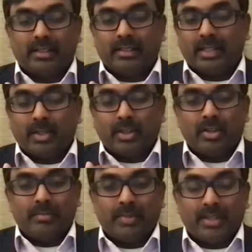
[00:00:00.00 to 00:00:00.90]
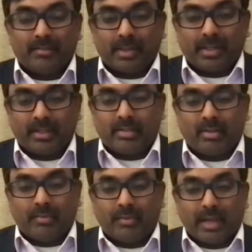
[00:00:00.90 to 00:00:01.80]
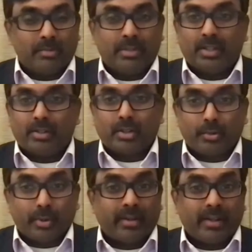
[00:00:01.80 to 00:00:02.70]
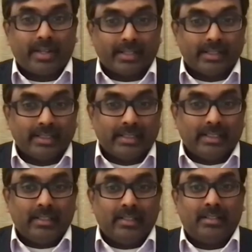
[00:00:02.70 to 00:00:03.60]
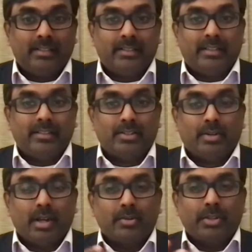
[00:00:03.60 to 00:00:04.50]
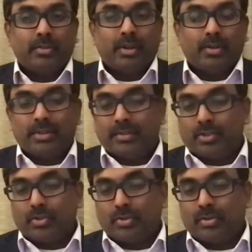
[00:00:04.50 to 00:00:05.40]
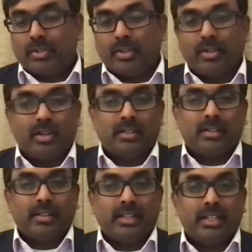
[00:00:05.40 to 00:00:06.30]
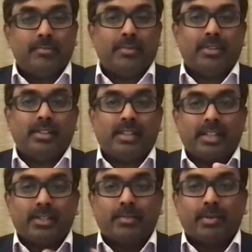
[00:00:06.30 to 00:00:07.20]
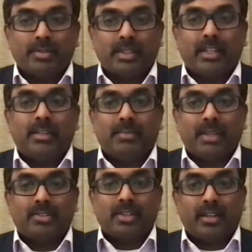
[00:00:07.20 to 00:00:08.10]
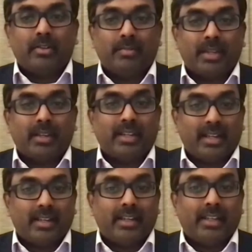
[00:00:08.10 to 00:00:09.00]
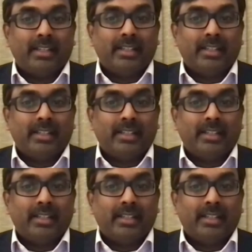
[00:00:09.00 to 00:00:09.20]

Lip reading: they may not be aware of how they are querying. So how do you ensure you're not inadvertently exposing any PHI or PII